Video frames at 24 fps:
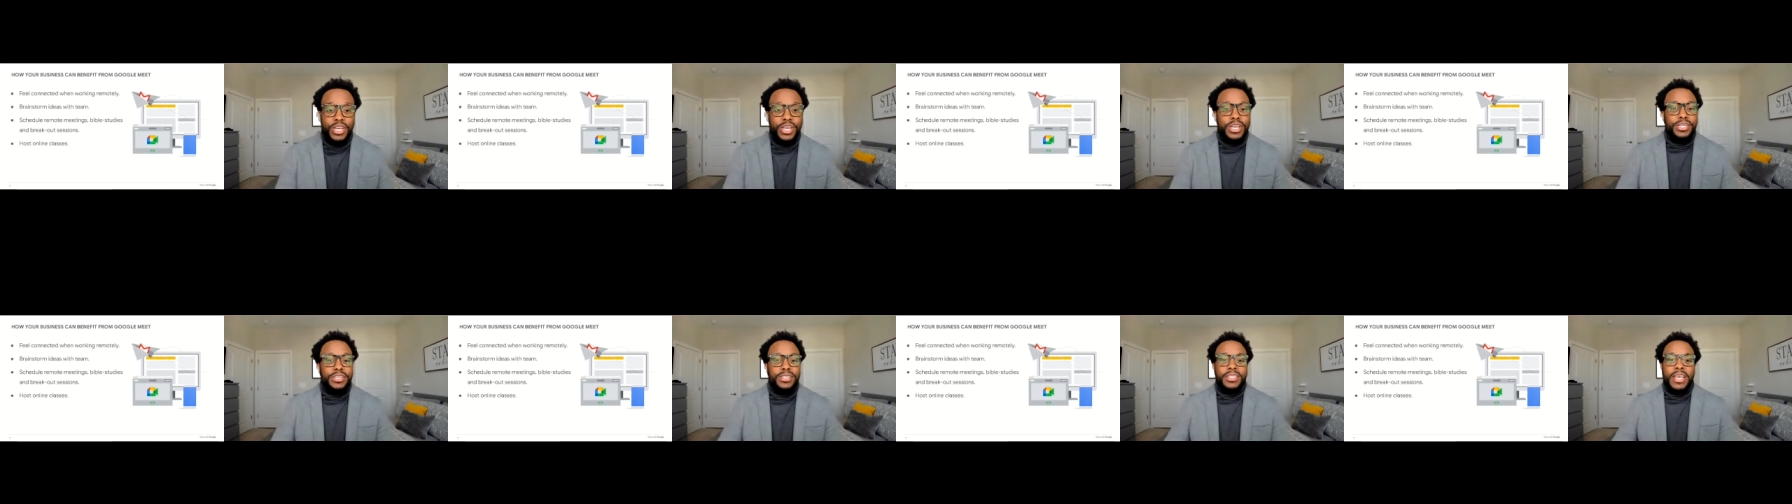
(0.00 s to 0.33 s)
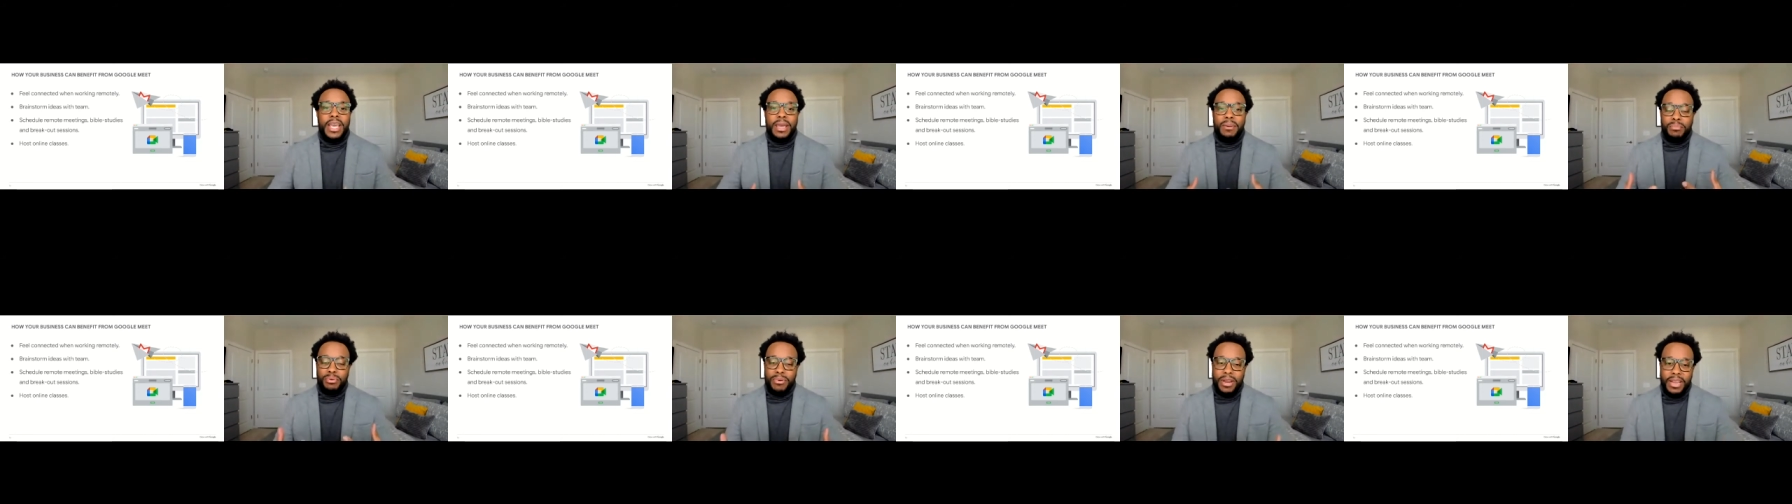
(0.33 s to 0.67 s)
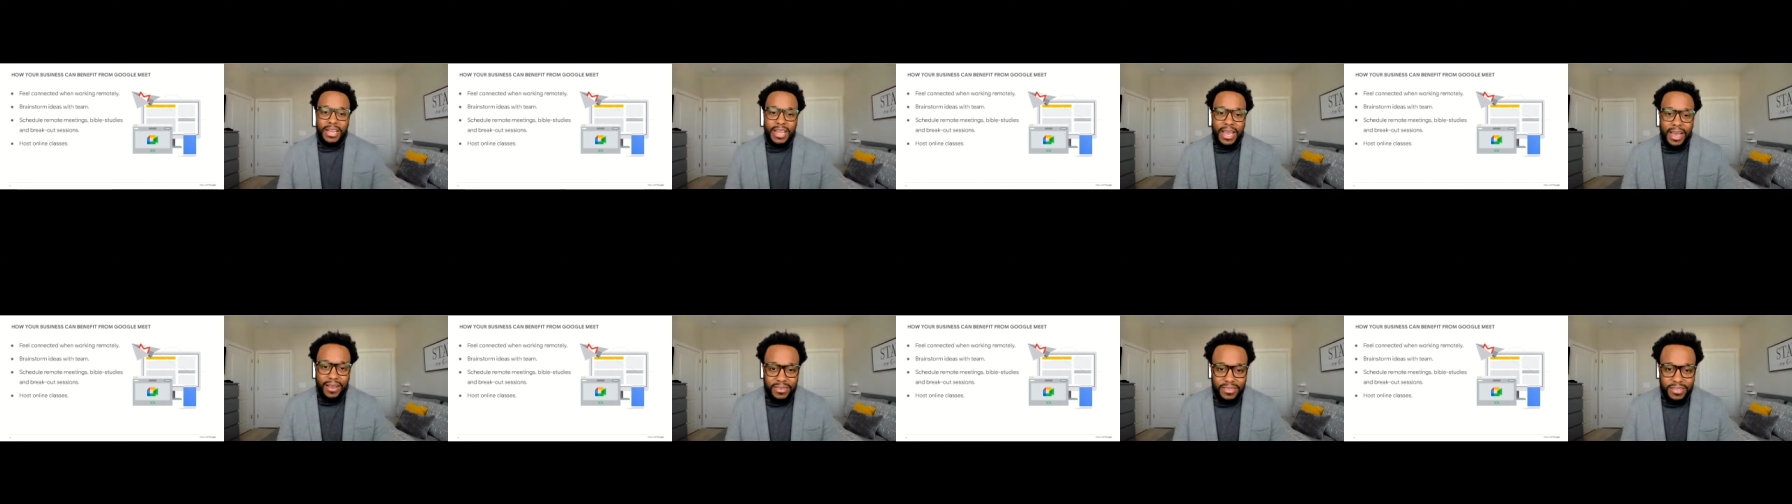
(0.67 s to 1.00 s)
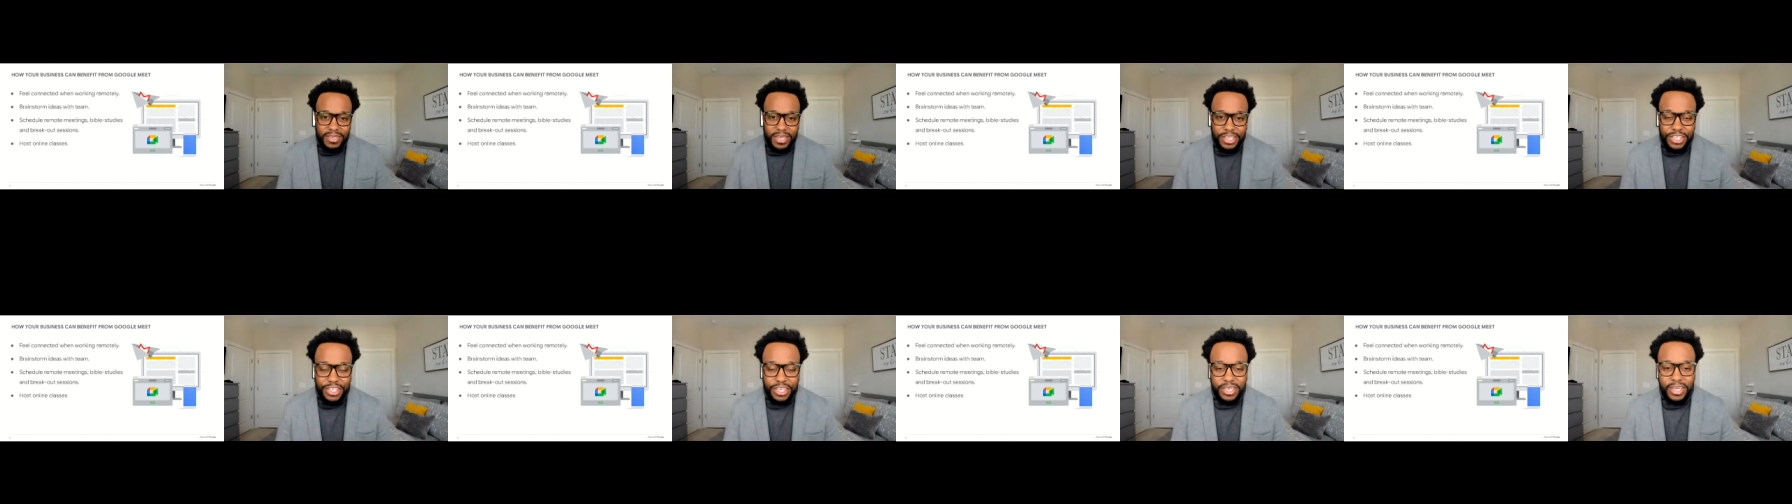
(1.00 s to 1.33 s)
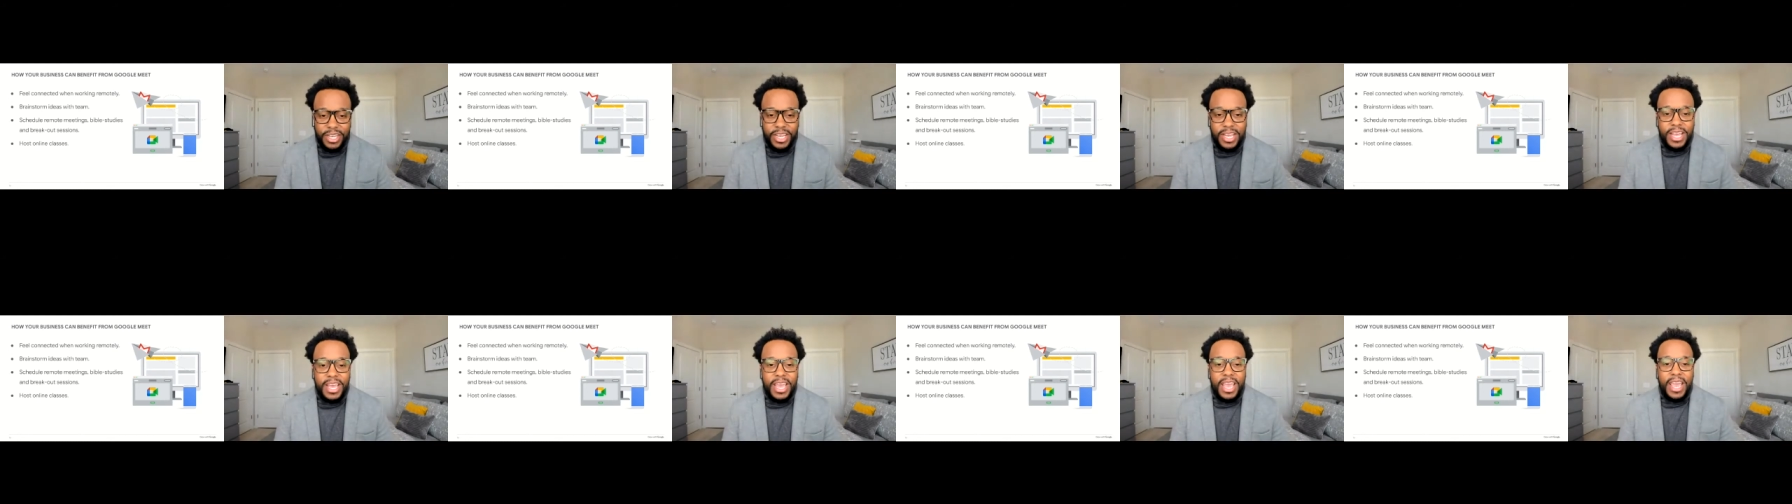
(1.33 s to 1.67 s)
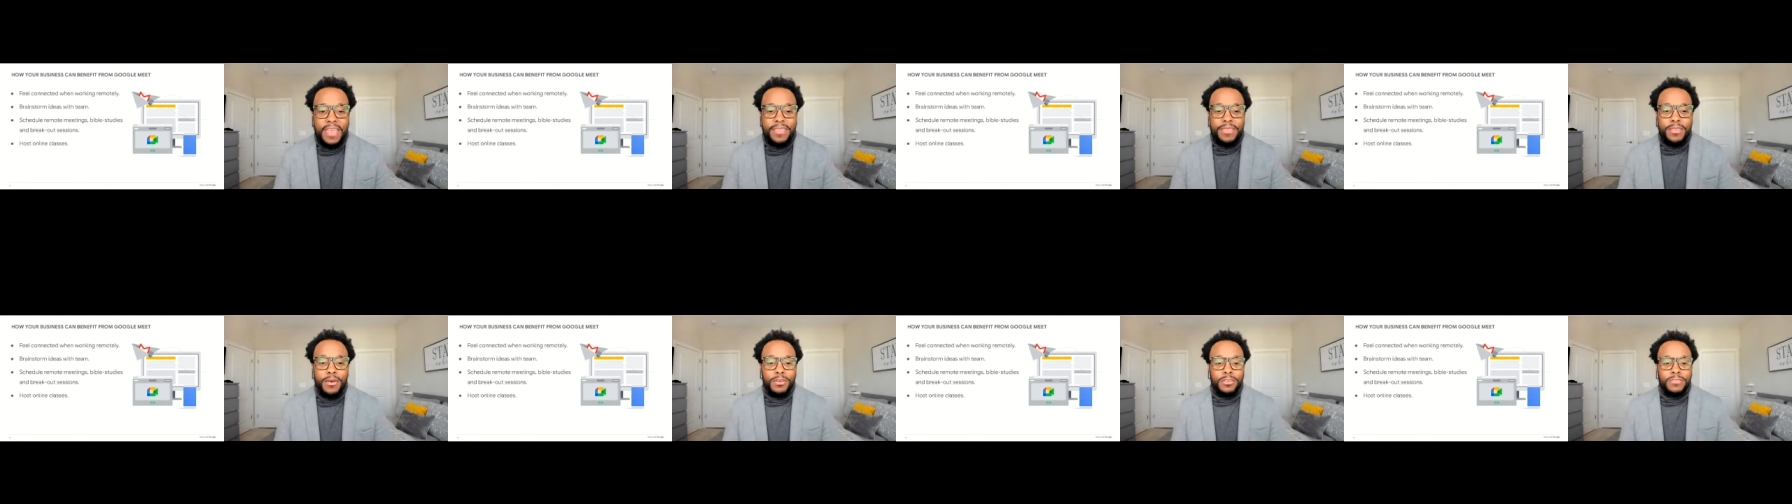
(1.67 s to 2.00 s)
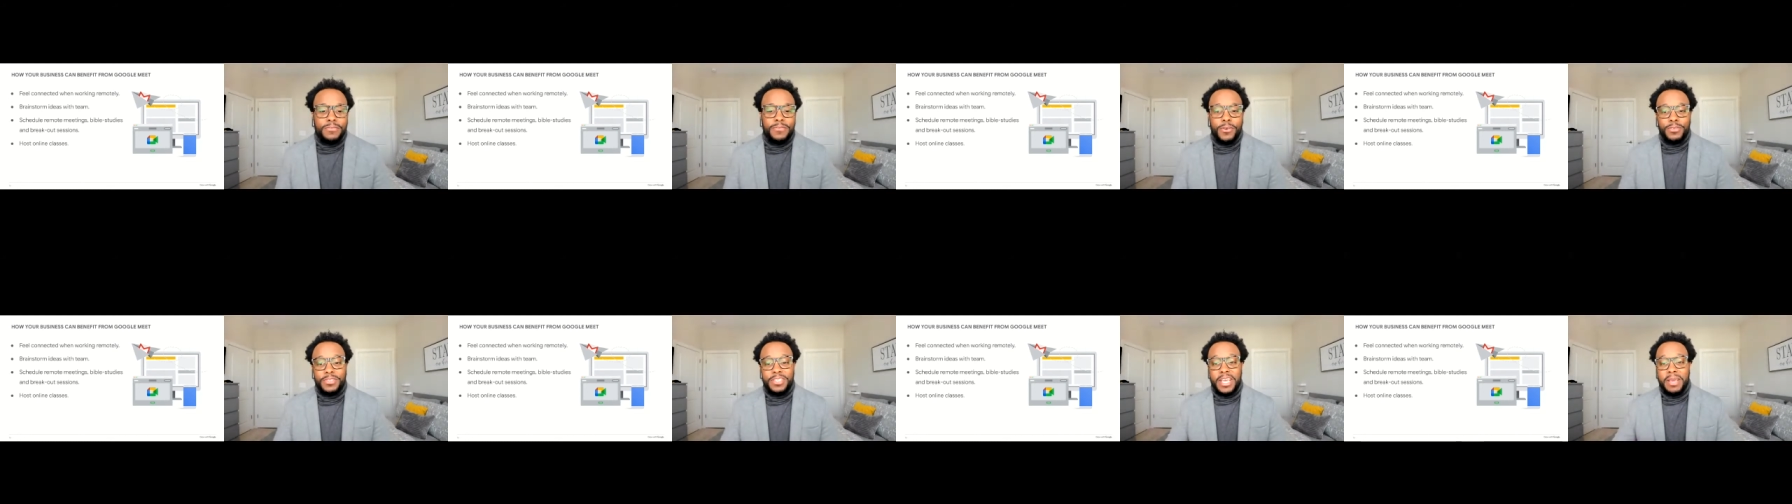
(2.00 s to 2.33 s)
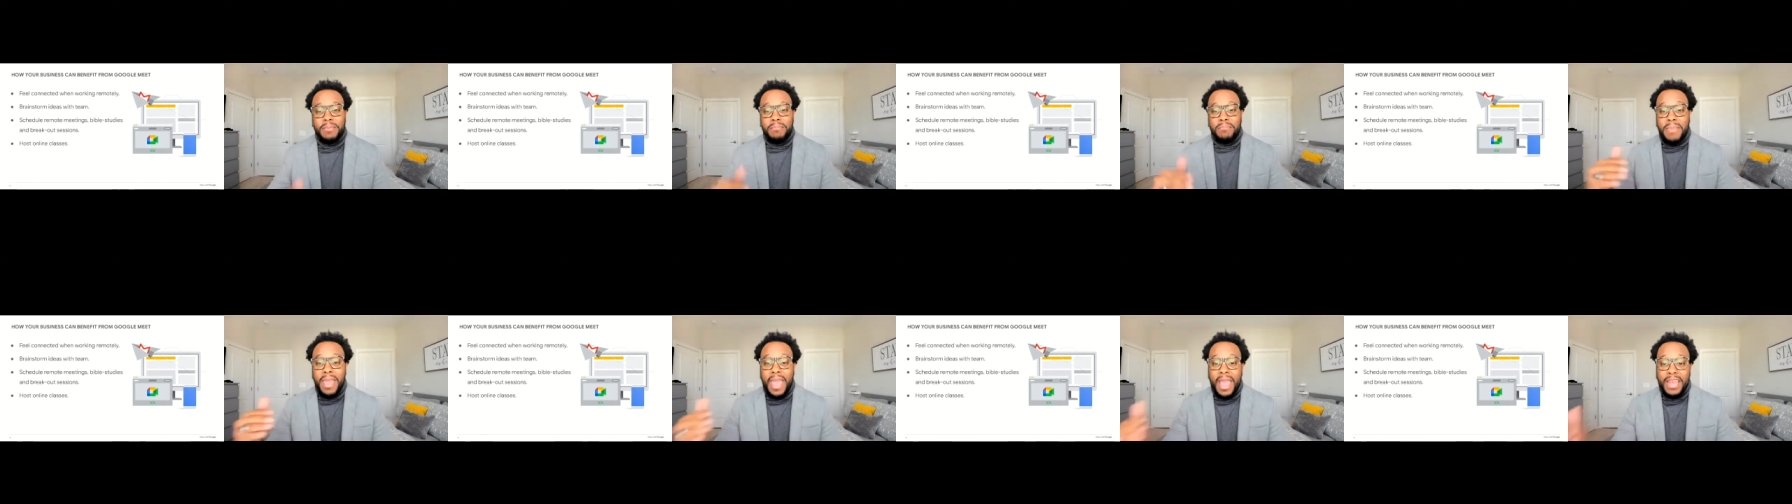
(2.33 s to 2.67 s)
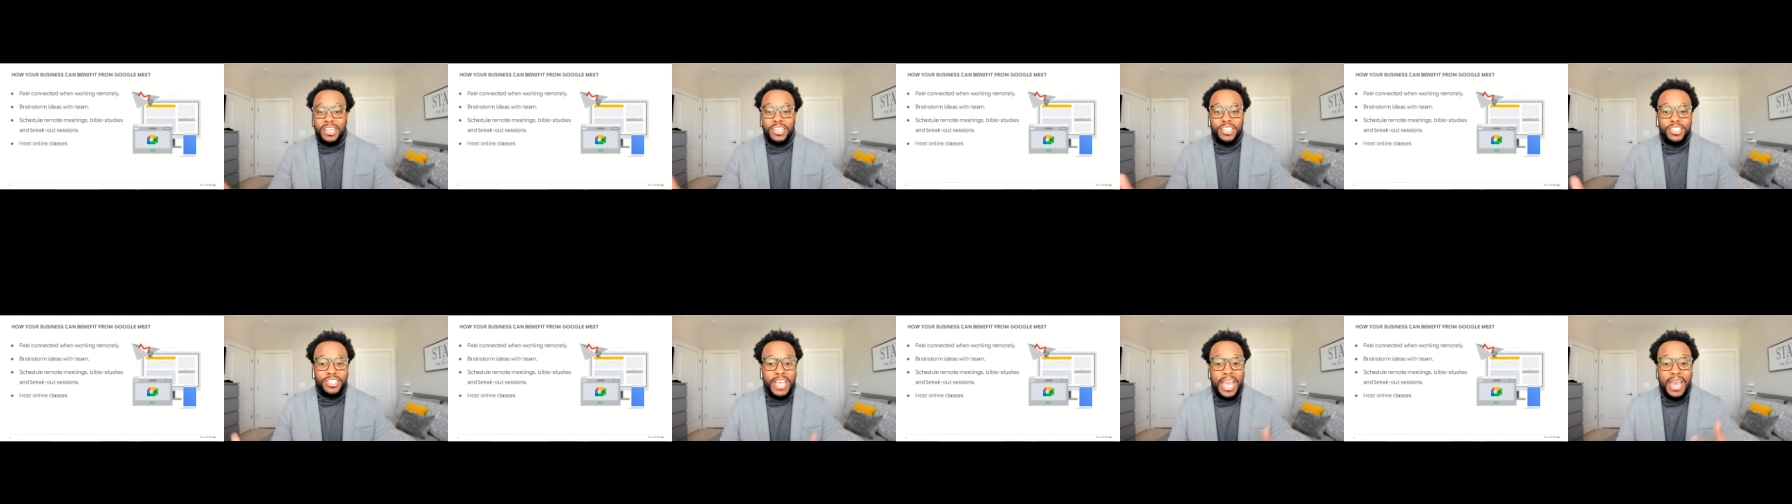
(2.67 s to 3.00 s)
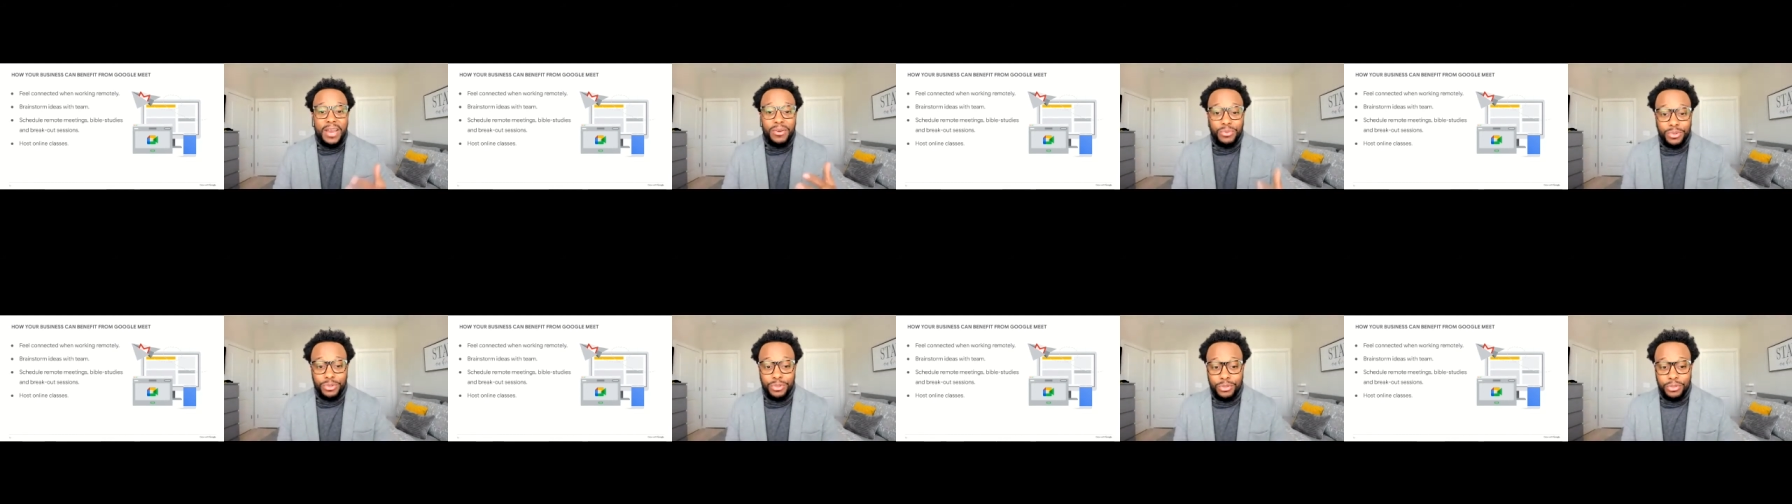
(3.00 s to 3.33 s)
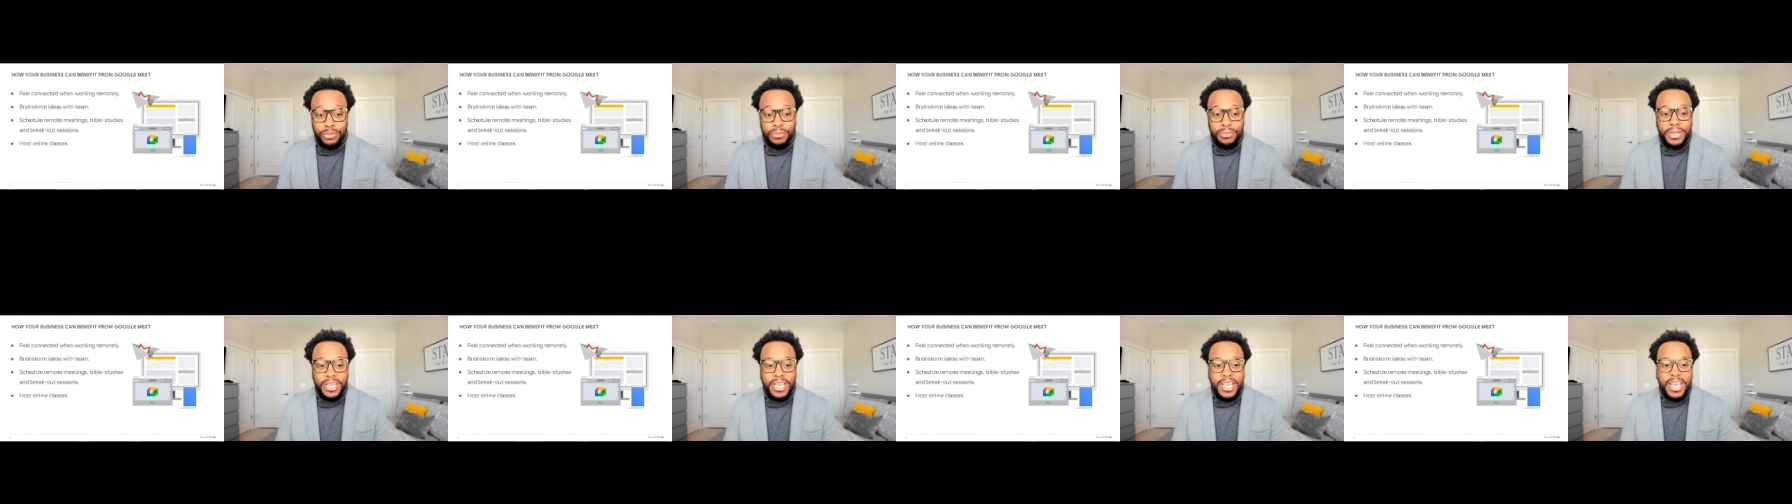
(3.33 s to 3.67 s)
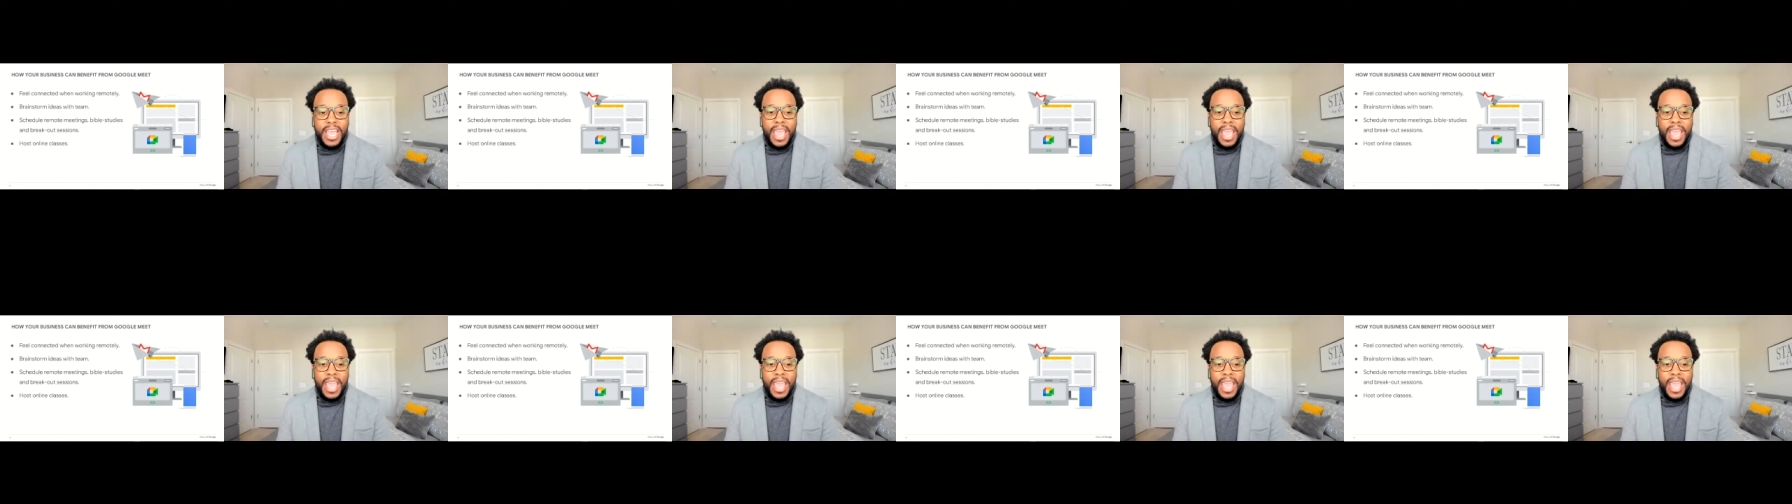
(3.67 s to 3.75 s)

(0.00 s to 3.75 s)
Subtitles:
to that breakout session, and those folks can manage that room.